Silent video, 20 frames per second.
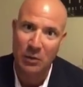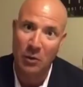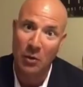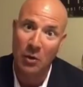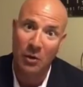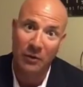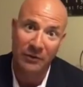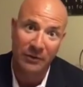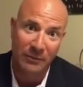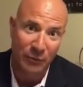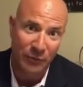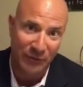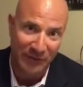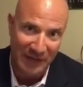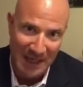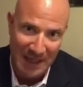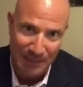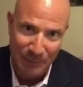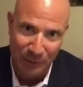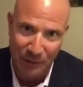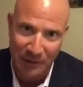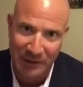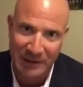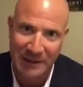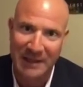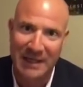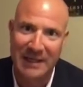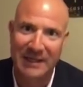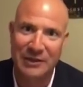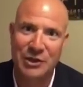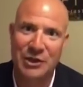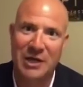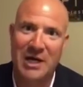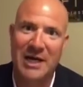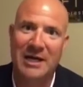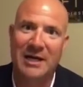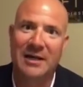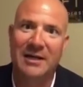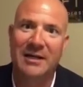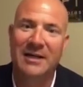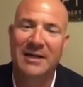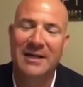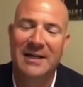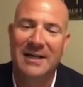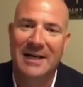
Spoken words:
gold to move capital in and out of China,